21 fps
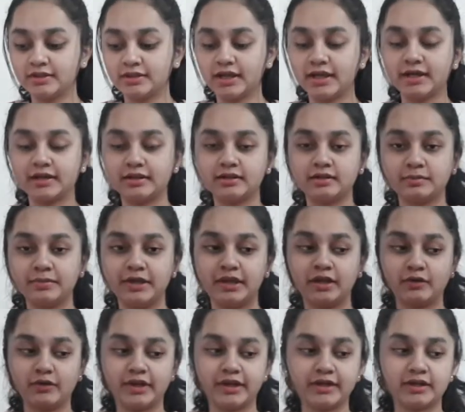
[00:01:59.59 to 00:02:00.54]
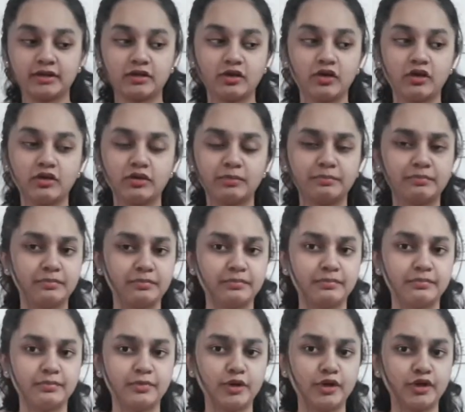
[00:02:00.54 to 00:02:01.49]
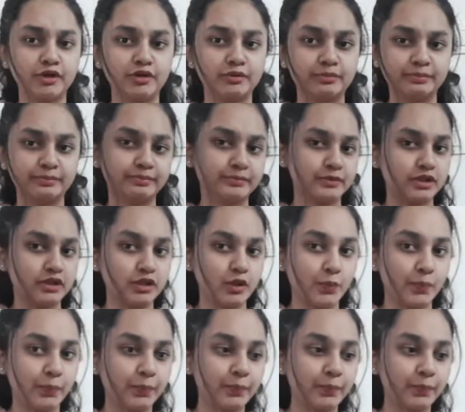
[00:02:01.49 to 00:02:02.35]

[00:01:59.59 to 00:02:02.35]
that it will be correct or good. So